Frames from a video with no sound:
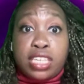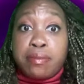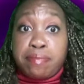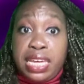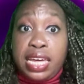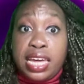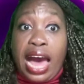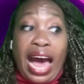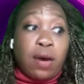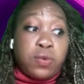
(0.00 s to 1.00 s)
to
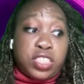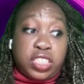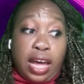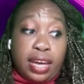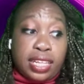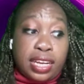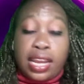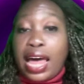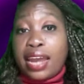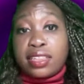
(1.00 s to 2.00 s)
me, I was shocked. And
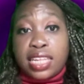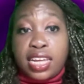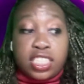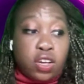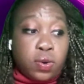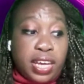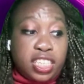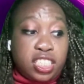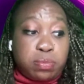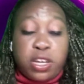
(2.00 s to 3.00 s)
a lot of things don't
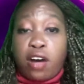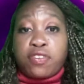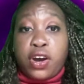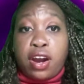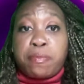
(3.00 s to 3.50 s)
catch me off guard,